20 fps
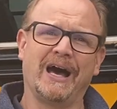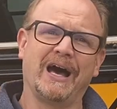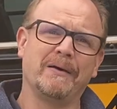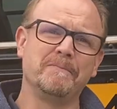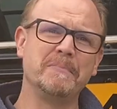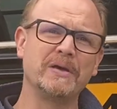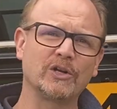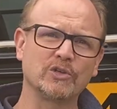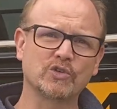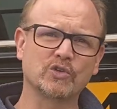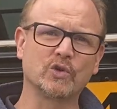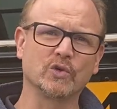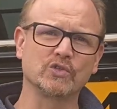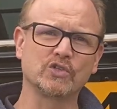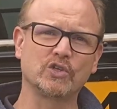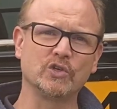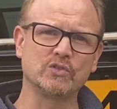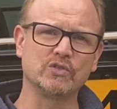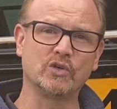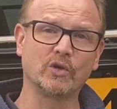middle school
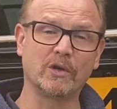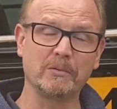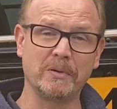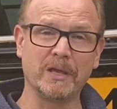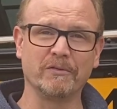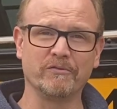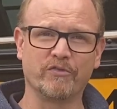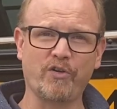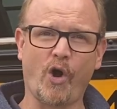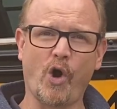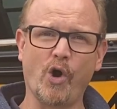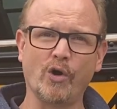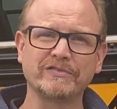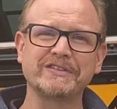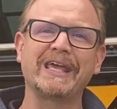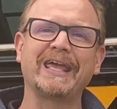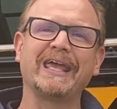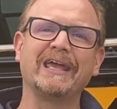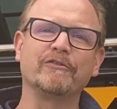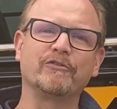students who could be involved
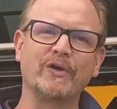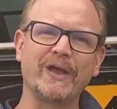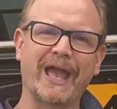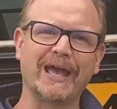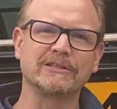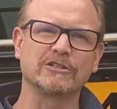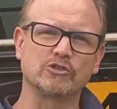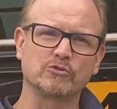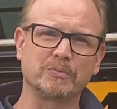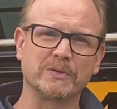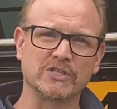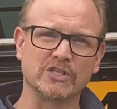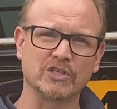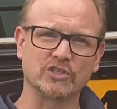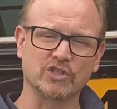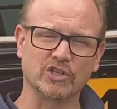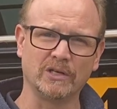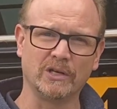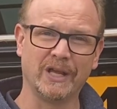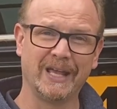if we had this
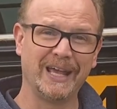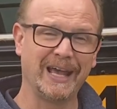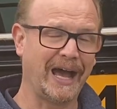position.